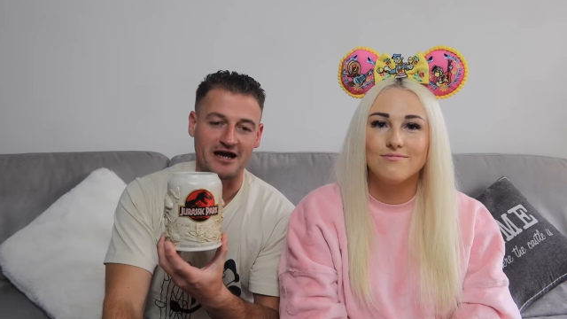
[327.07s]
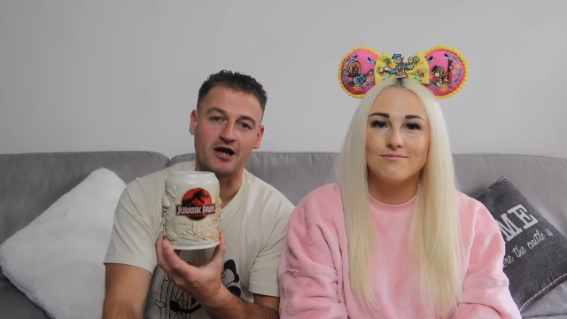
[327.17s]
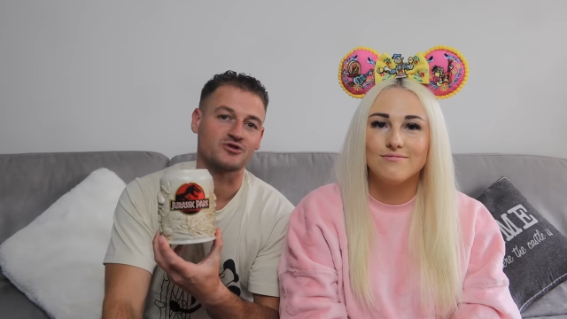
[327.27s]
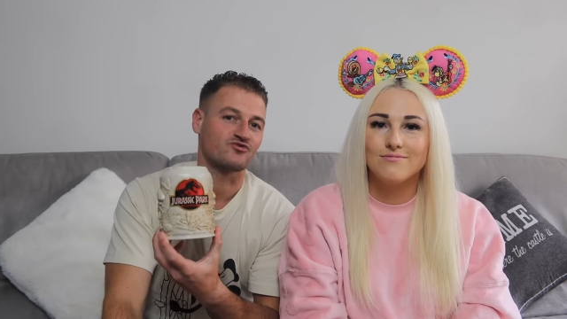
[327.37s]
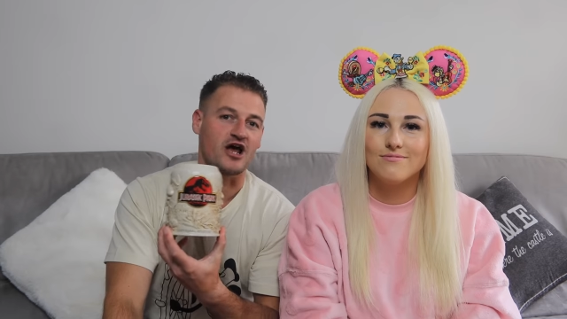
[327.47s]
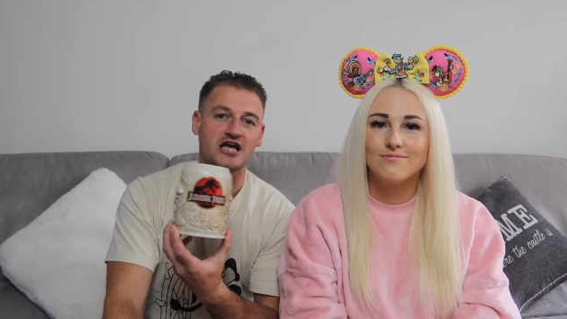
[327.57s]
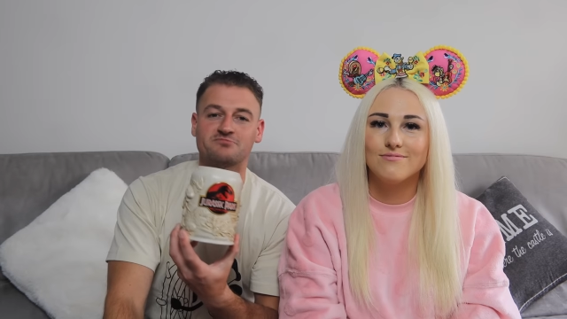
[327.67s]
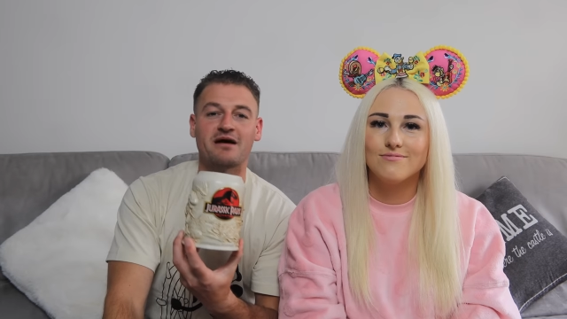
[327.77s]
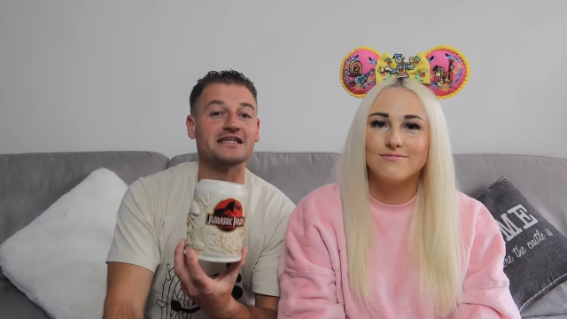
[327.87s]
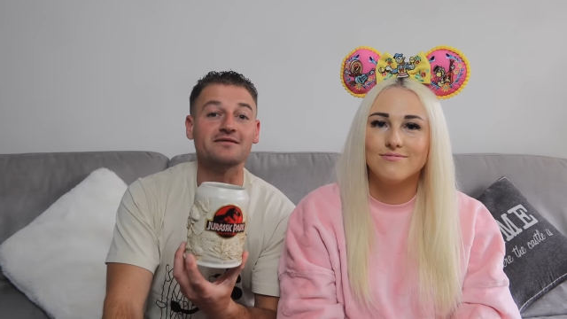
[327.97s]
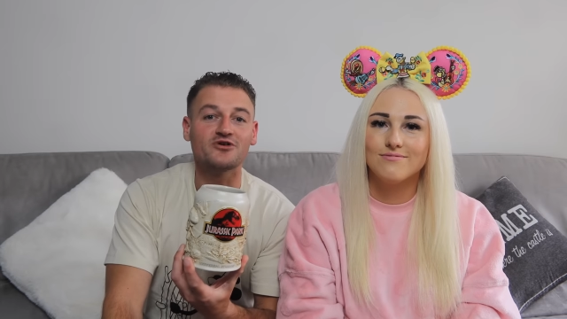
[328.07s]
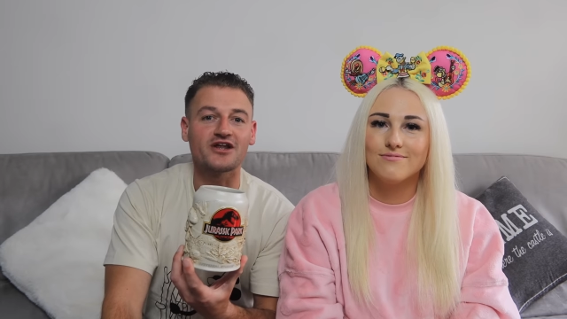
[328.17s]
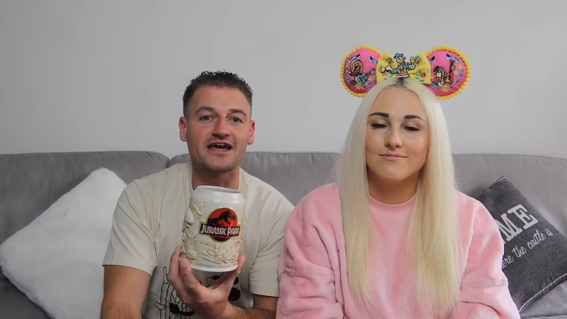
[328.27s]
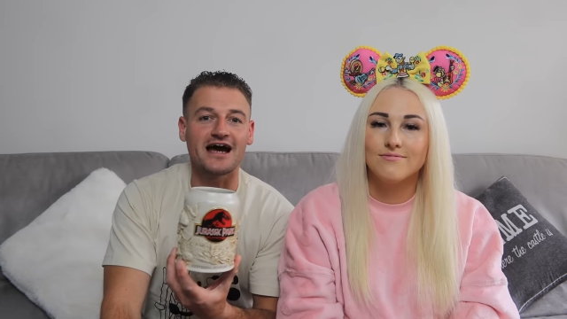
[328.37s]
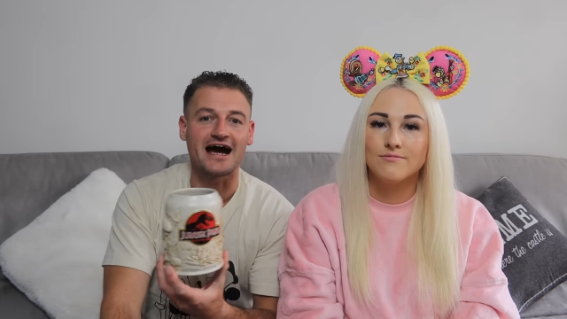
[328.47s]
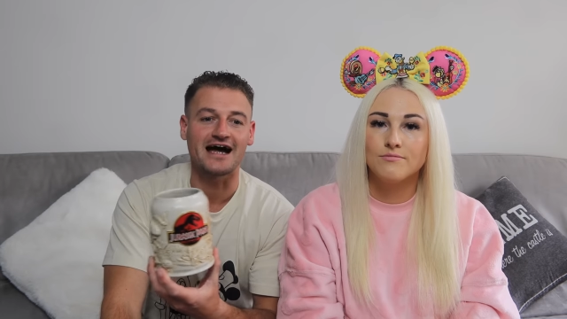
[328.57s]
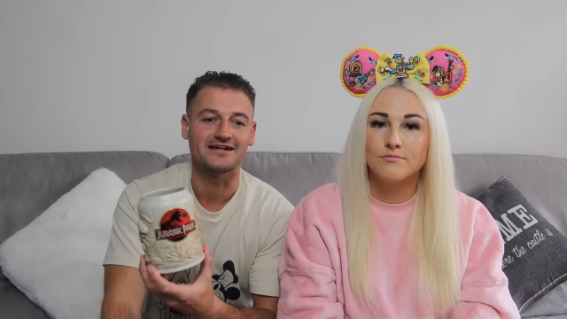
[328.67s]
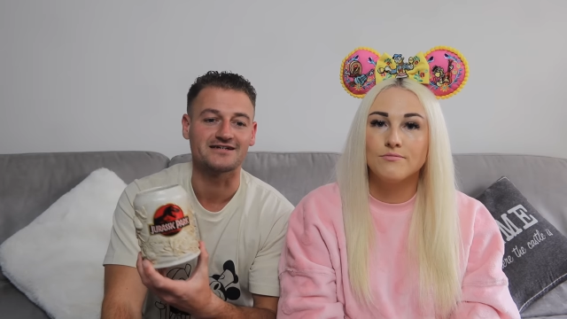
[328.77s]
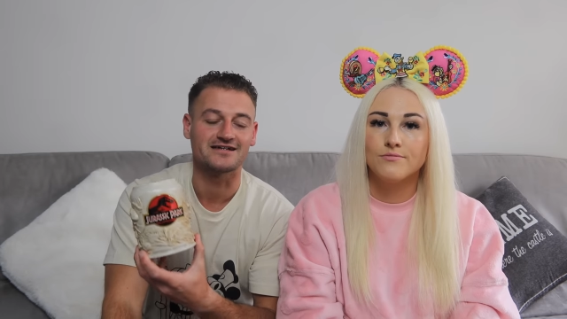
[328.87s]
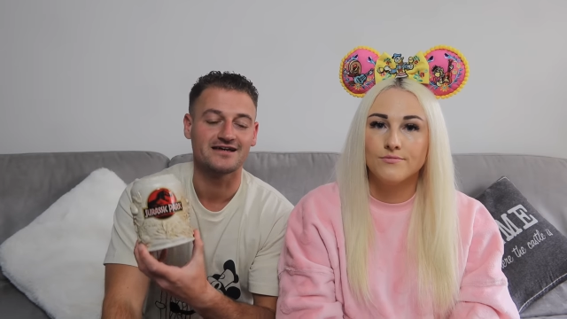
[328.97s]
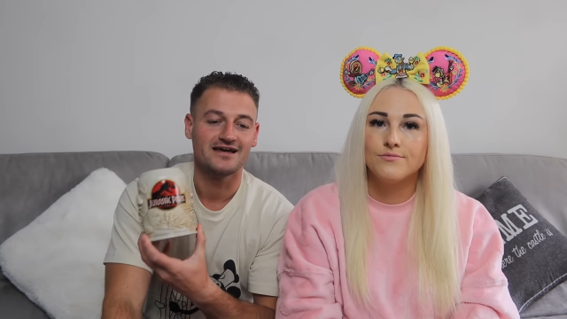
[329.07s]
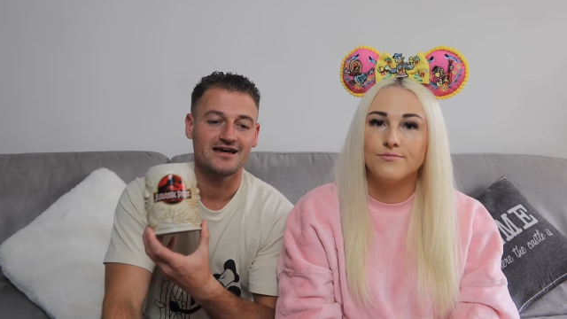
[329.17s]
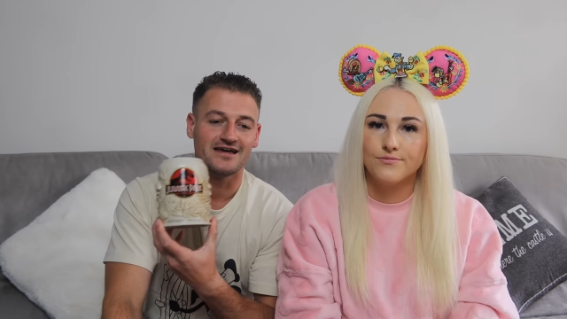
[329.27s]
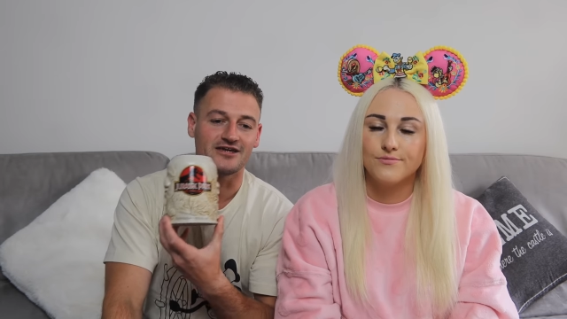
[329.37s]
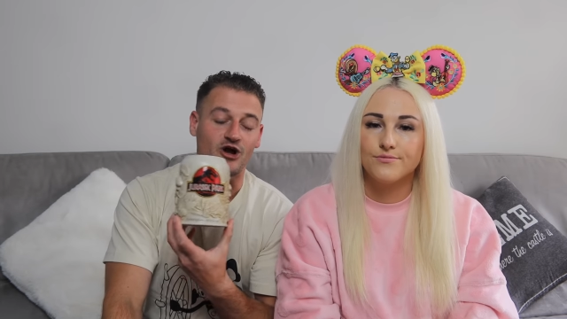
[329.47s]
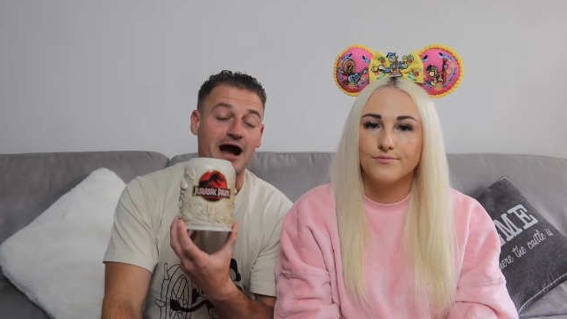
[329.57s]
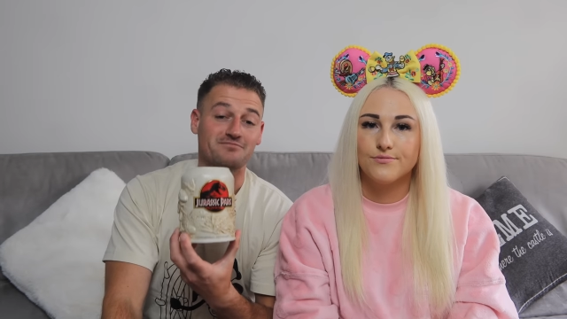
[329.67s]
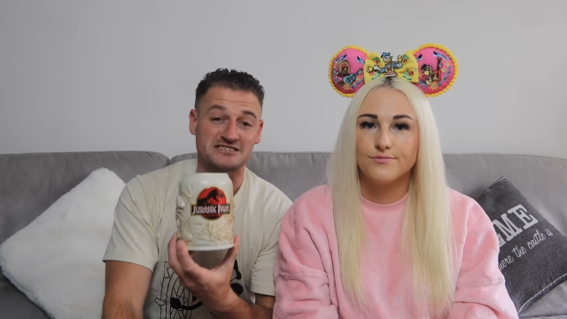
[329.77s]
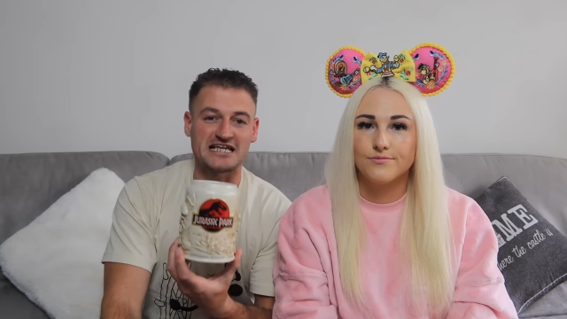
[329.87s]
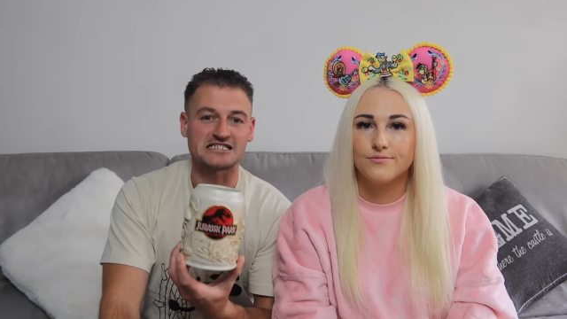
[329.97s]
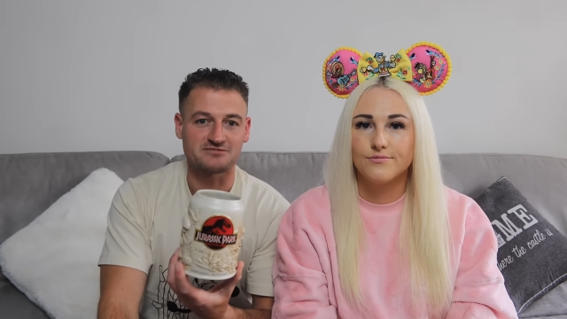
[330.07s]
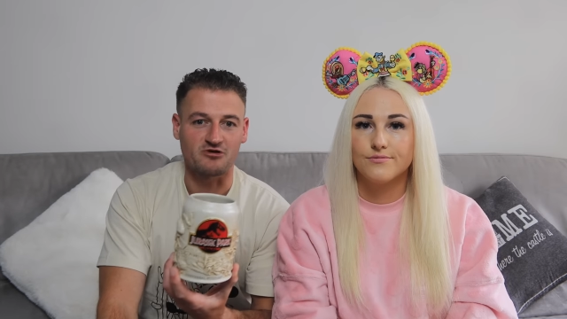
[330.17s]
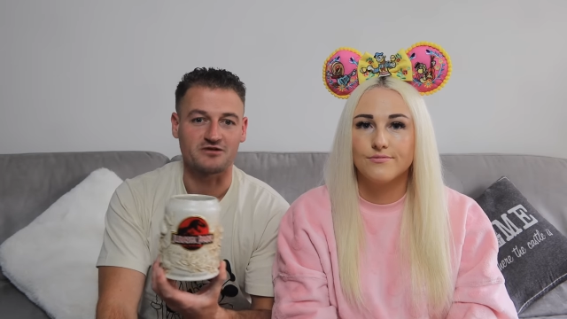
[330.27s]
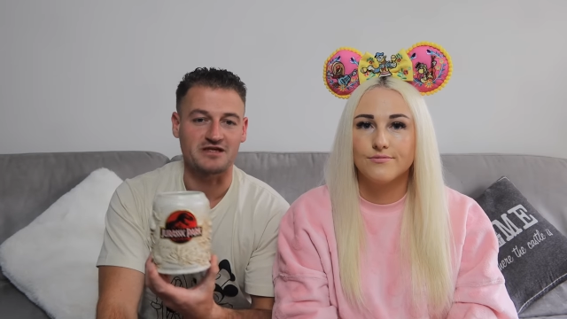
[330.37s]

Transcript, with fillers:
Speaker 1: I always run out of spending money and, you know, I'm sensible.